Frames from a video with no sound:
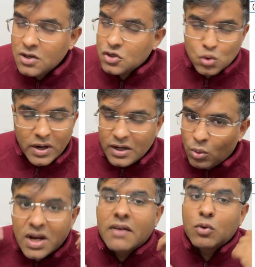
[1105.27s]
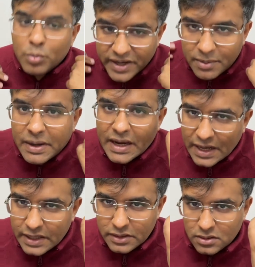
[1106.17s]
So I don't have to break my
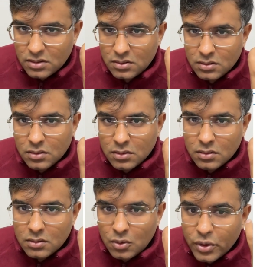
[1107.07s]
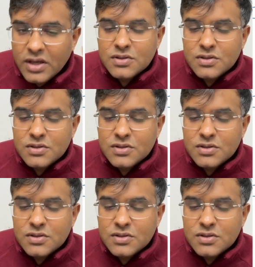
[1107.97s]
head. Okay.